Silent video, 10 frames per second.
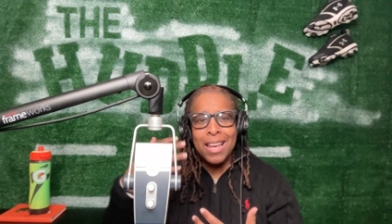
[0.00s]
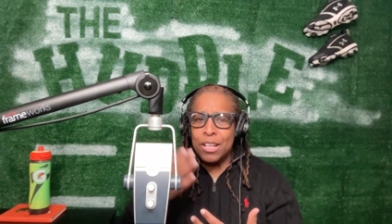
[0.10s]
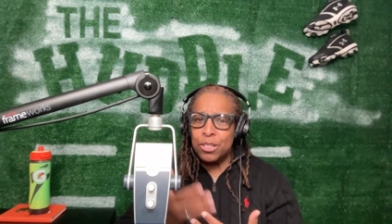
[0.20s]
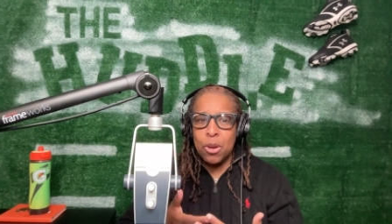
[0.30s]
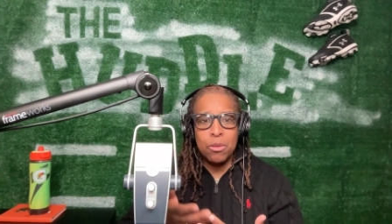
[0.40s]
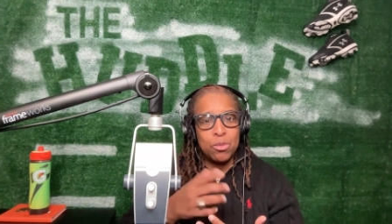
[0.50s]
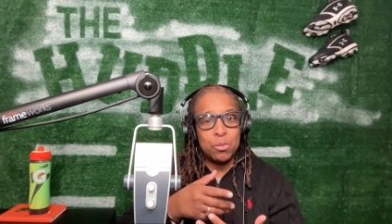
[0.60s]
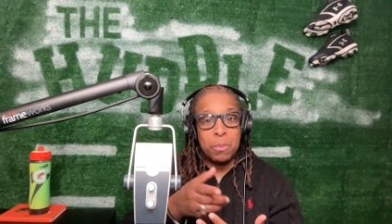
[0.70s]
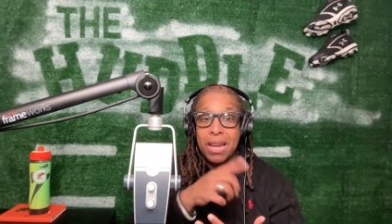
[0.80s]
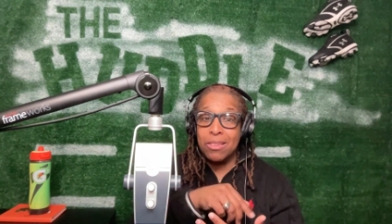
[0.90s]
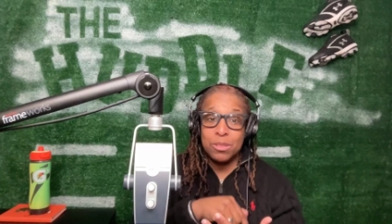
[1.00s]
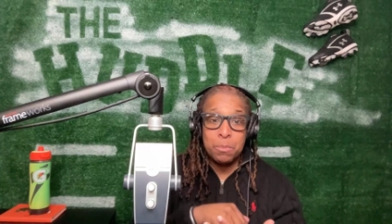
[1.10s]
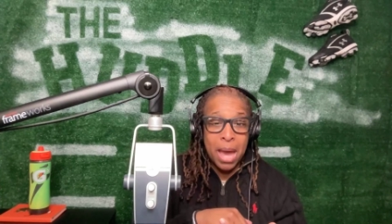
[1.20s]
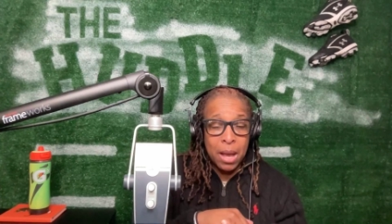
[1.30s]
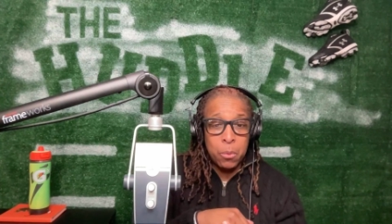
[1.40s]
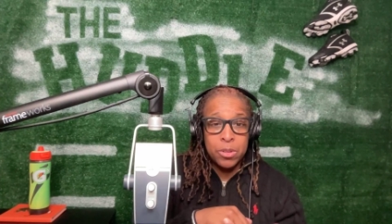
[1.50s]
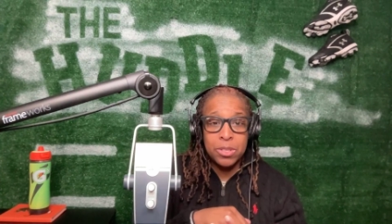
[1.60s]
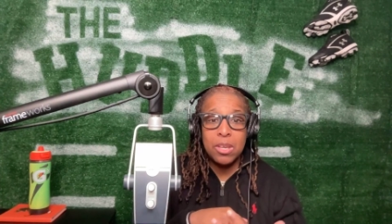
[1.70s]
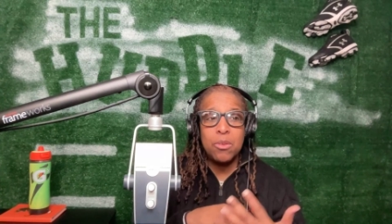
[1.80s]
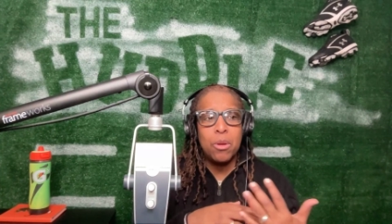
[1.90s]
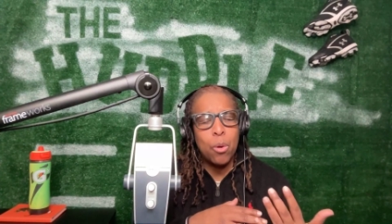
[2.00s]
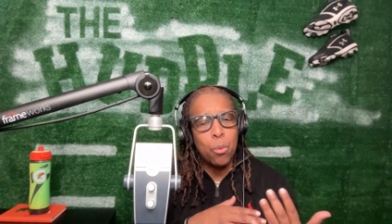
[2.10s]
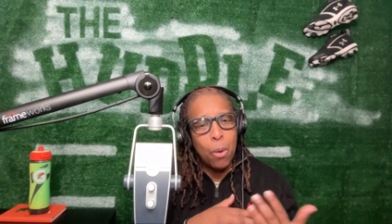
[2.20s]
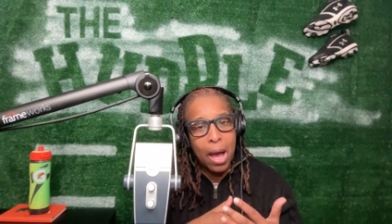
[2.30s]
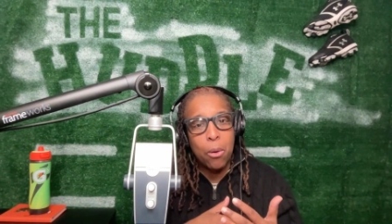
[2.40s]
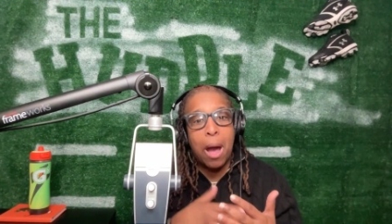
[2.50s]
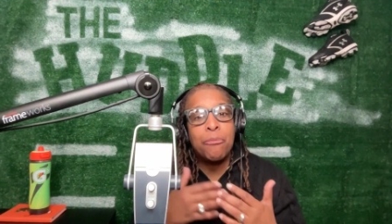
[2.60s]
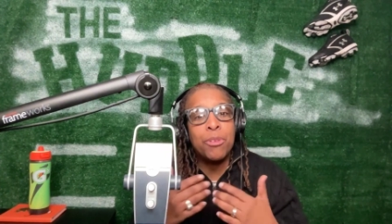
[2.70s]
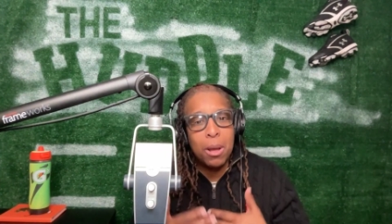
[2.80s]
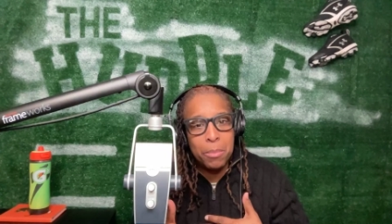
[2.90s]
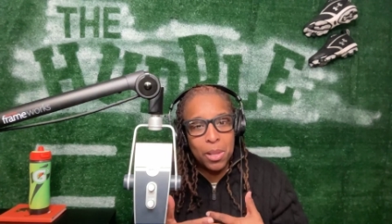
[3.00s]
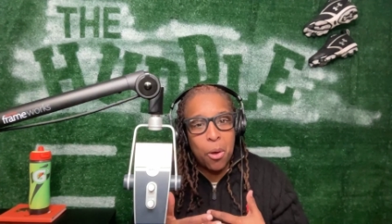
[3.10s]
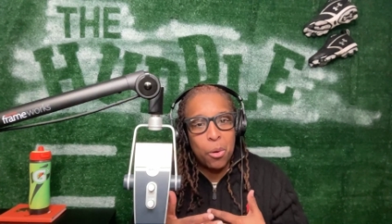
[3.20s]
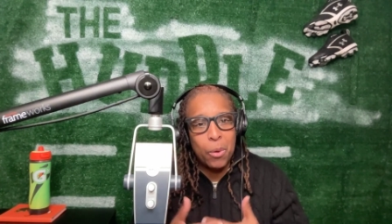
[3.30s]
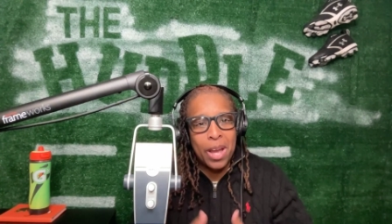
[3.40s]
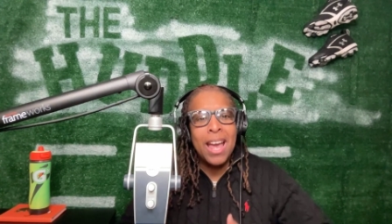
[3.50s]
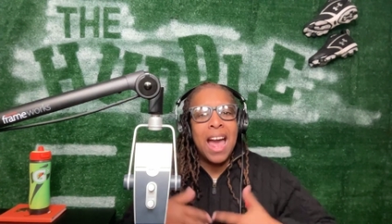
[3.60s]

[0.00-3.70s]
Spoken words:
turn those pages backwards and you go, wow, I've come a long way.